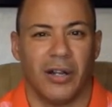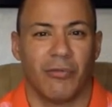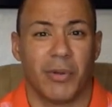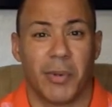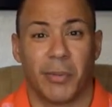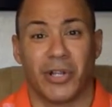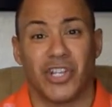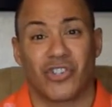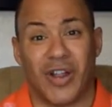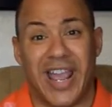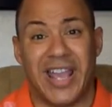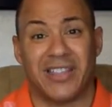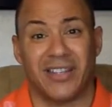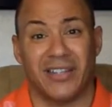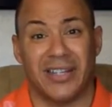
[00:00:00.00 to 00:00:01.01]
And remember, these are
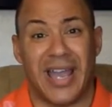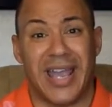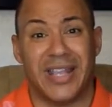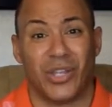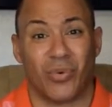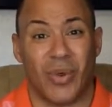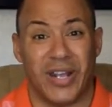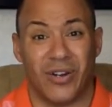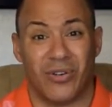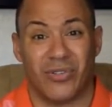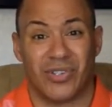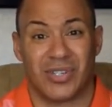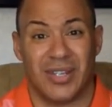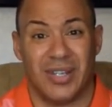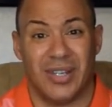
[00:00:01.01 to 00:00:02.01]
8th and 9th
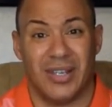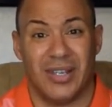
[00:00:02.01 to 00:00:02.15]
graders